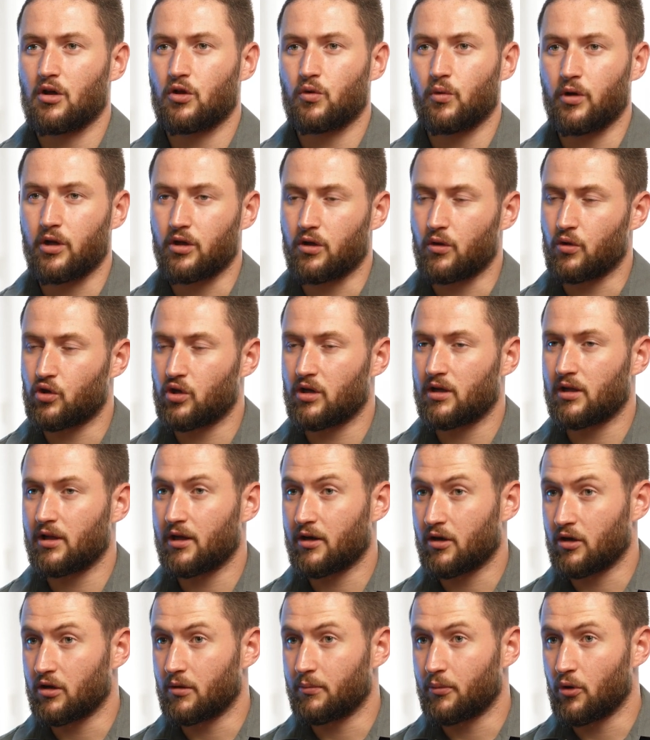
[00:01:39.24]
So what you do is you
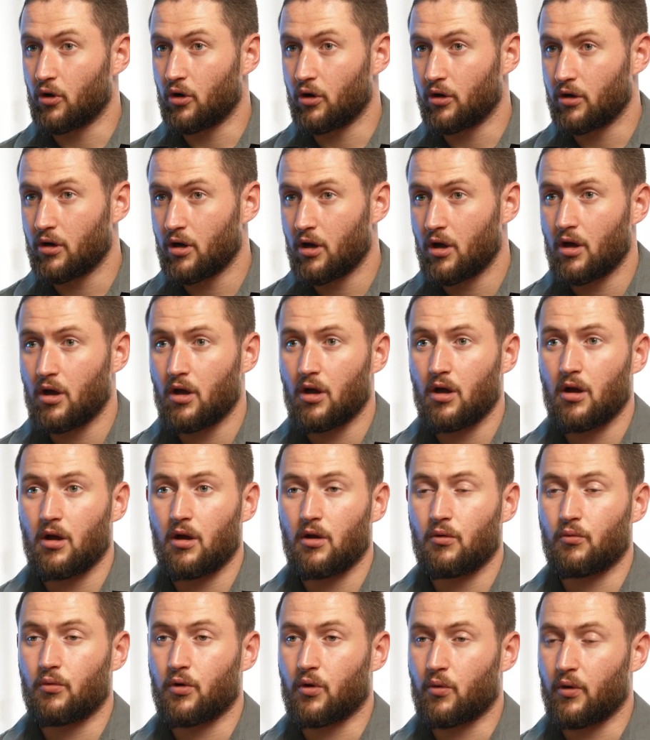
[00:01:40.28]
click on the button,
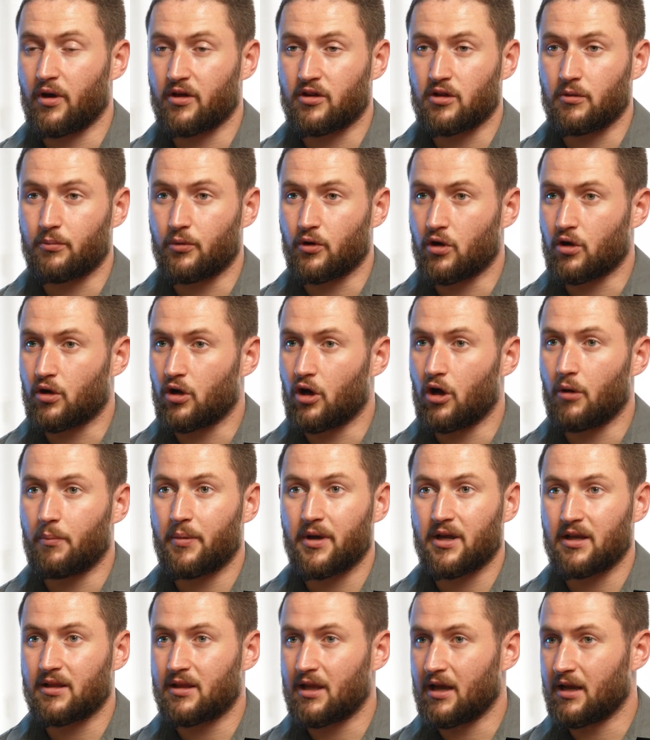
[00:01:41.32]
request to book a call,
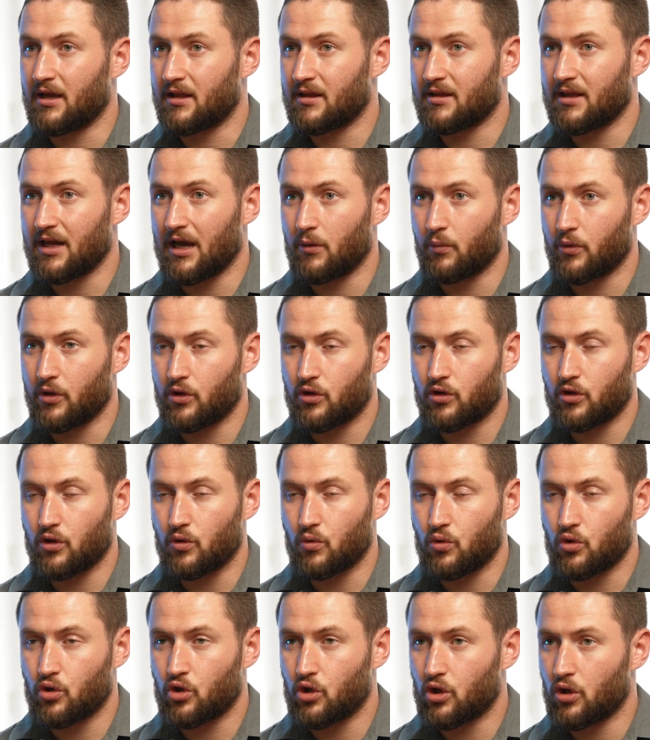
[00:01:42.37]
pick a date and time which
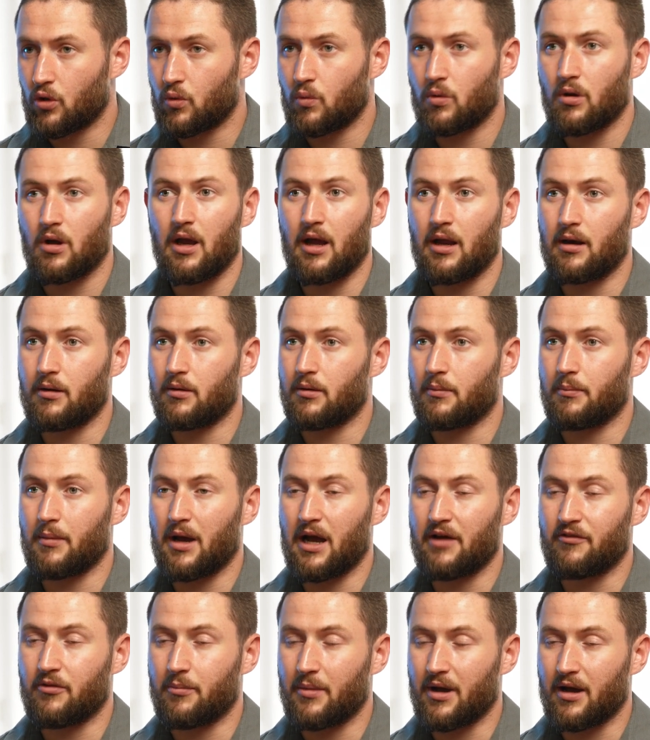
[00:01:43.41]
suits you, and
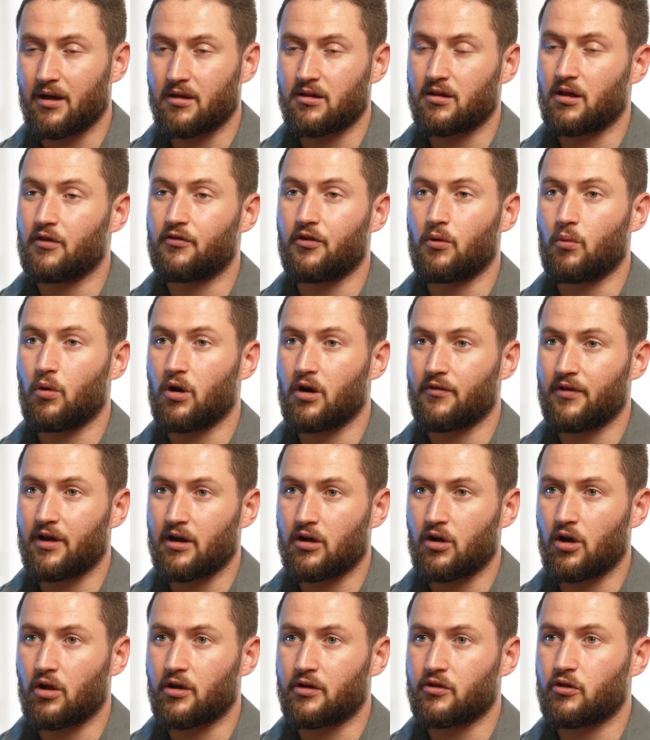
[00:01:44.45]
either myself or one of our
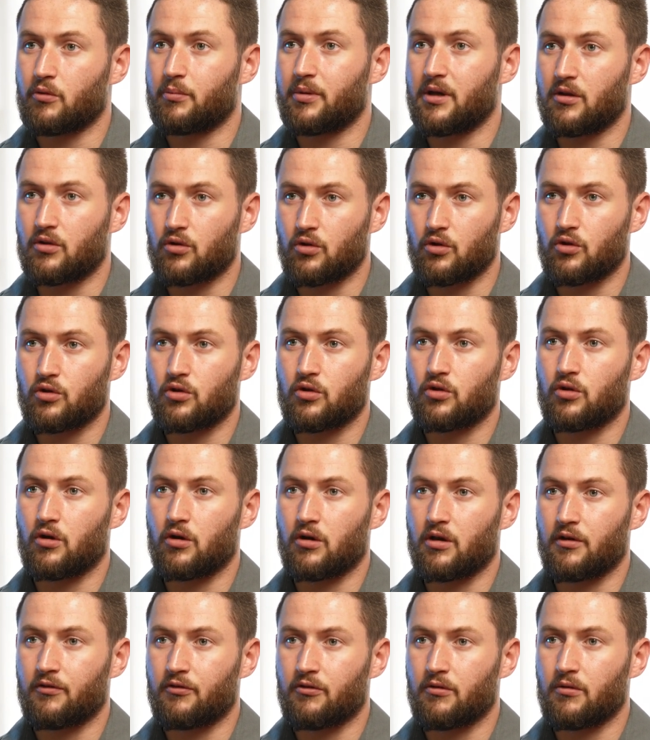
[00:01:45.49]
colleagues will be in touch to
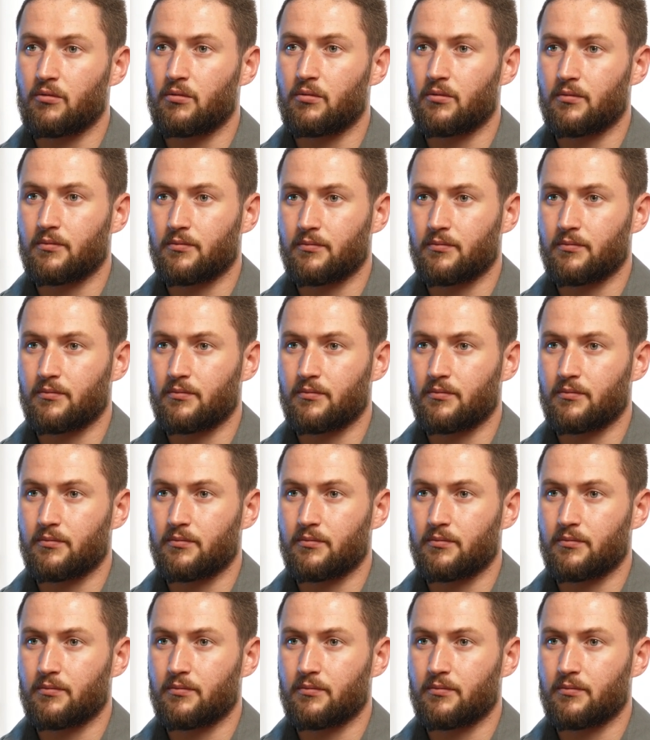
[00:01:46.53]
talk it through.